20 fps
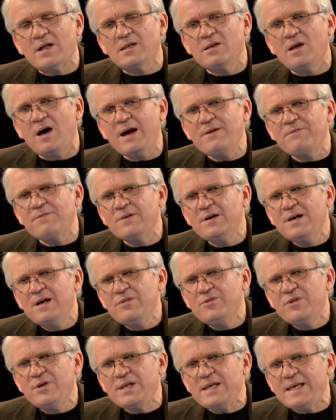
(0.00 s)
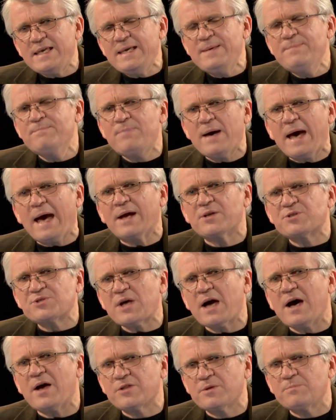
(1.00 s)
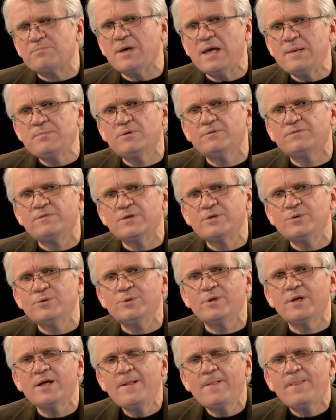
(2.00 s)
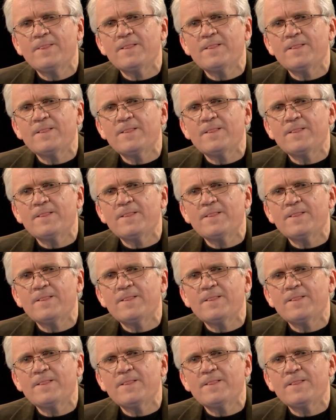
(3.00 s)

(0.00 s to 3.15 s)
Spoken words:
a life that impacts other people for good,